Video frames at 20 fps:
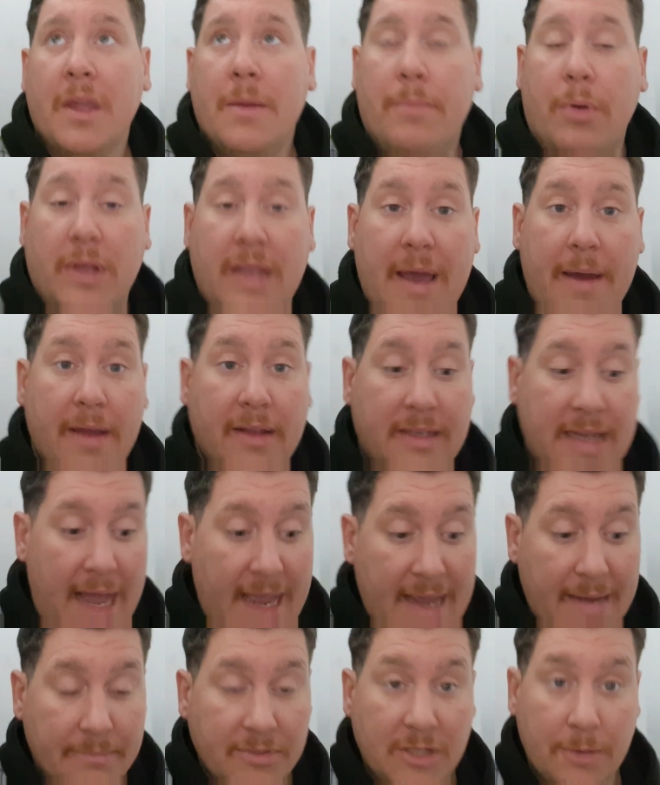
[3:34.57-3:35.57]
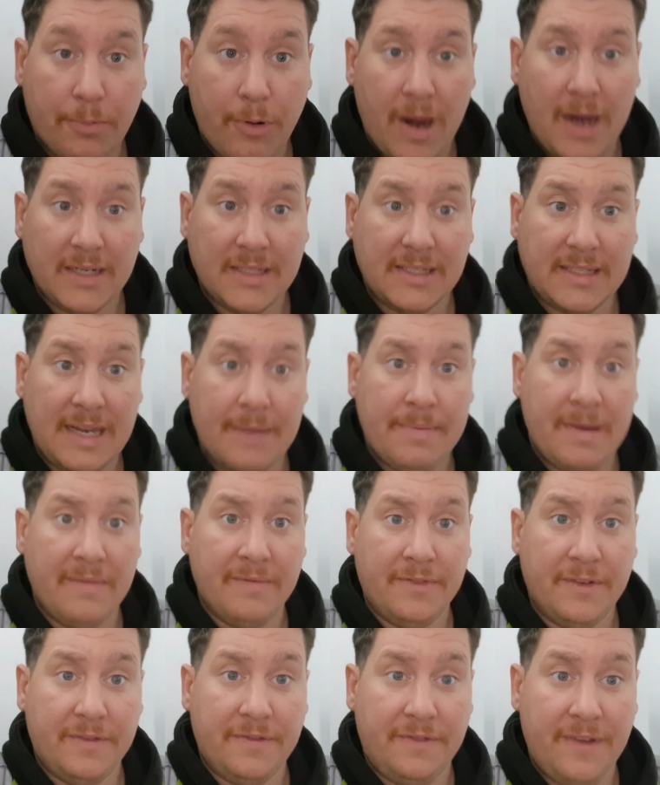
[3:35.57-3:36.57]
But yeah, I am surprised to see
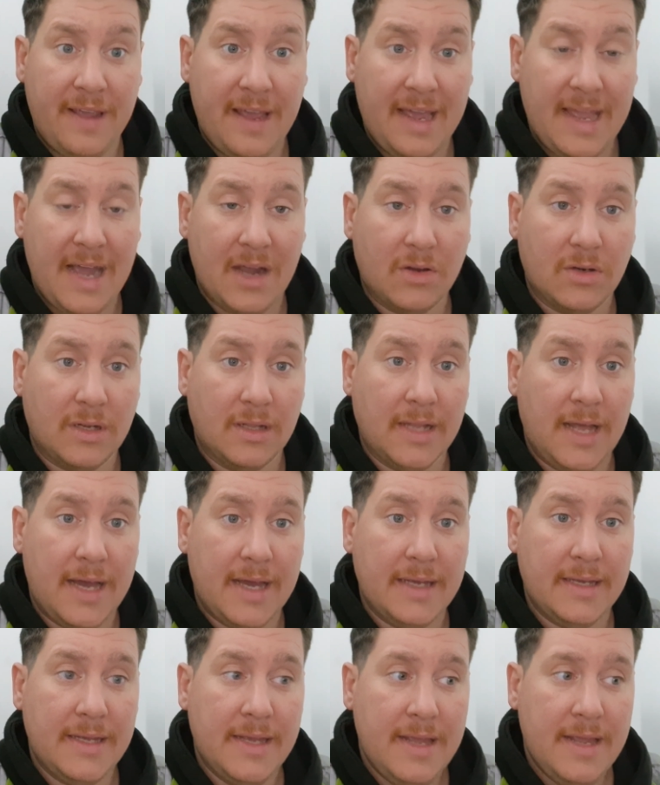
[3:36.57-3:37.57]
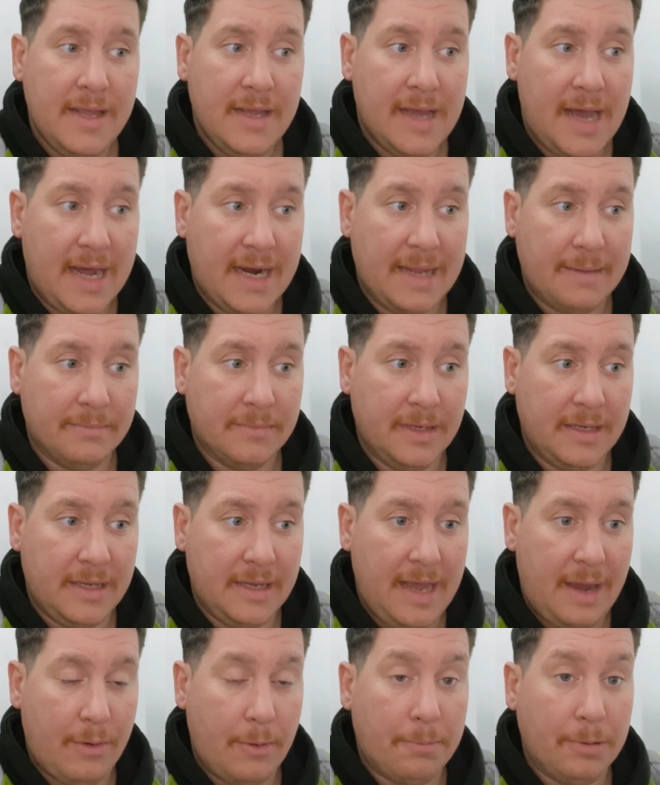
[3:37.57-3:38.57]
Bamford fit, I ain't going to lie, and
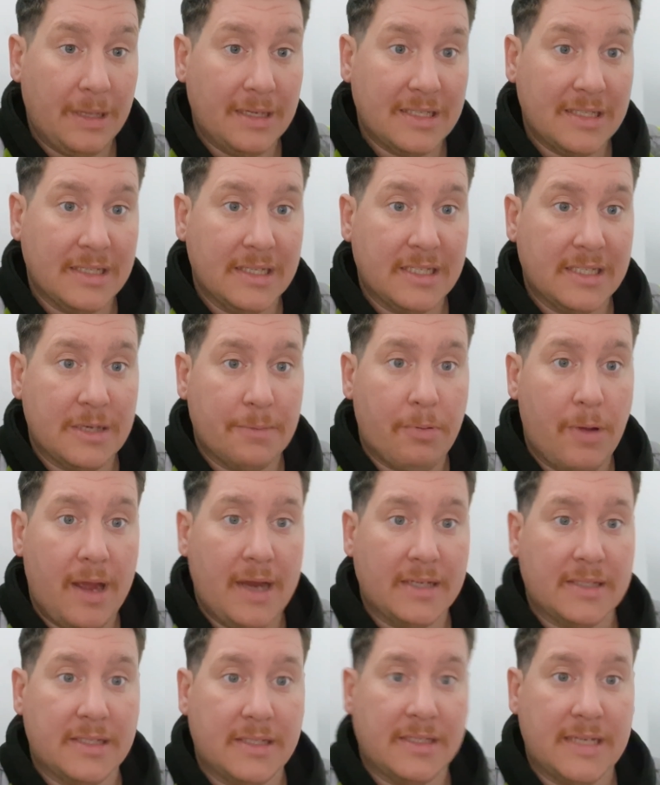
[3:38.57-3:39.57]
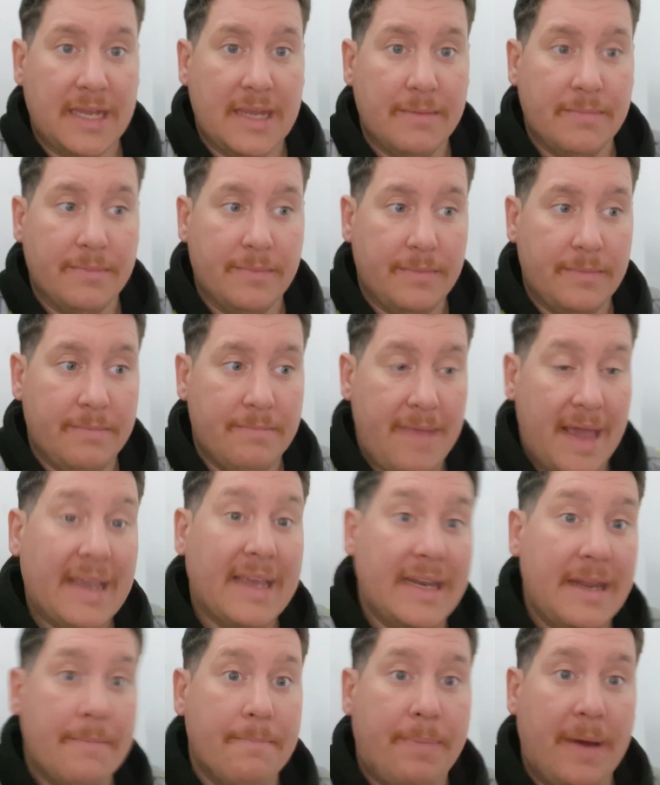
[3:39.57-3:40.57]
I was pleasantly surprised to see him make
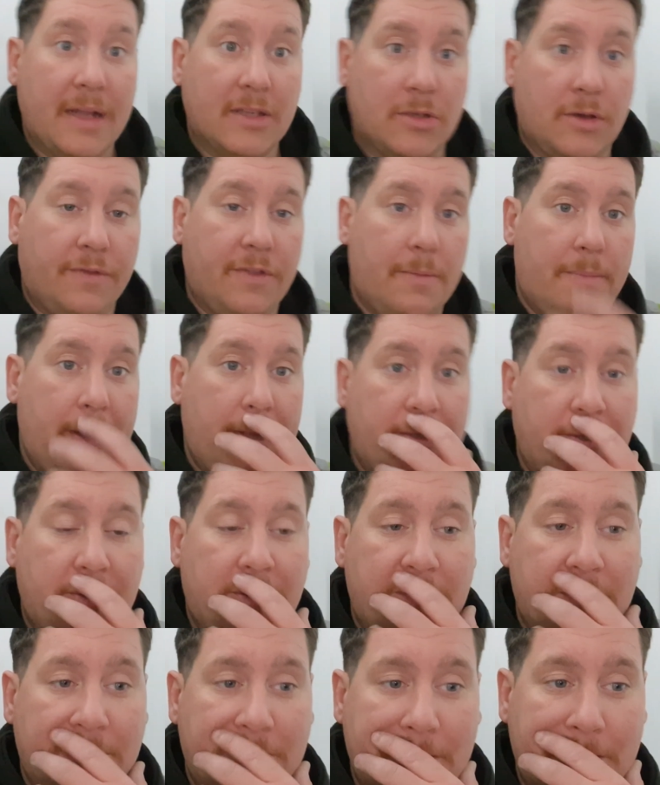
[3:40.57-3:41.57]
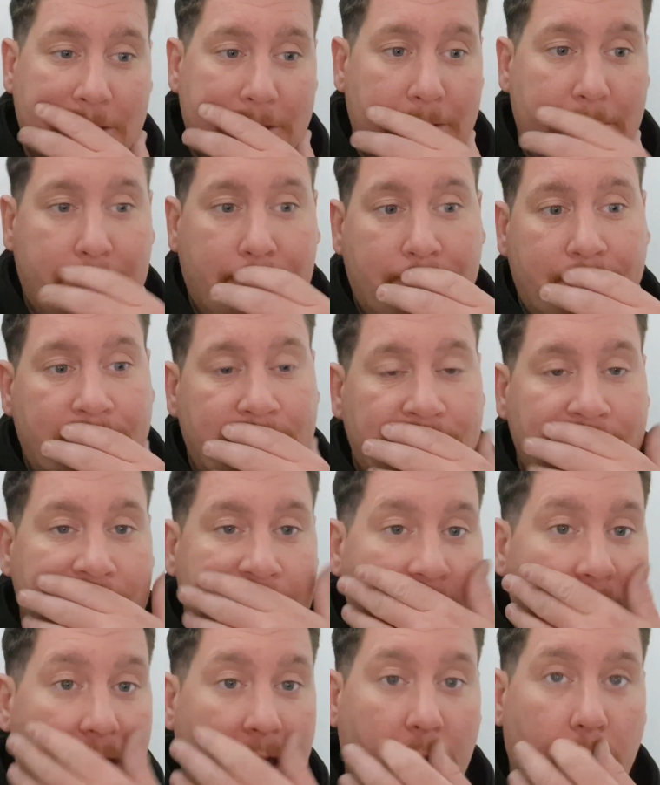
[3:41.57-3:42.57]
an impact off the bench
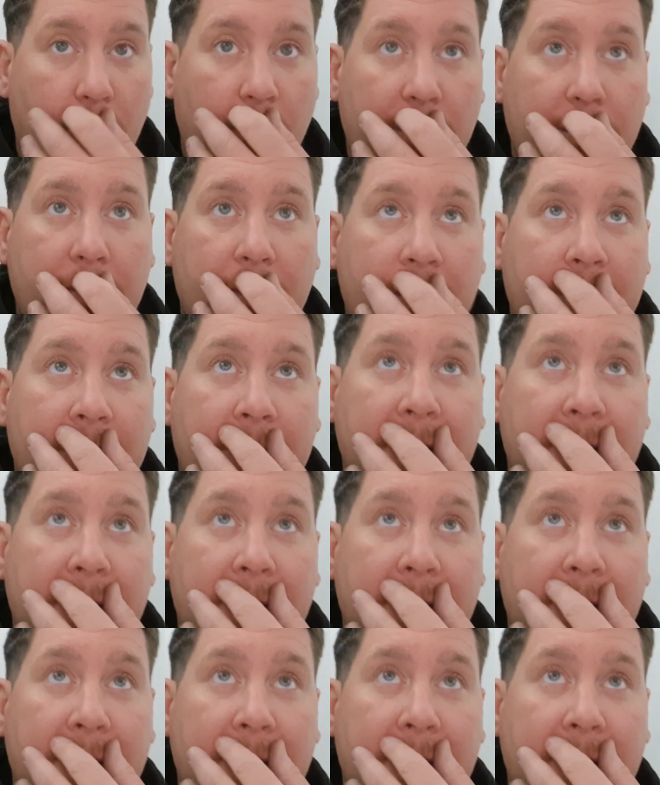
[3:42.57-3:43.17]
at Luton.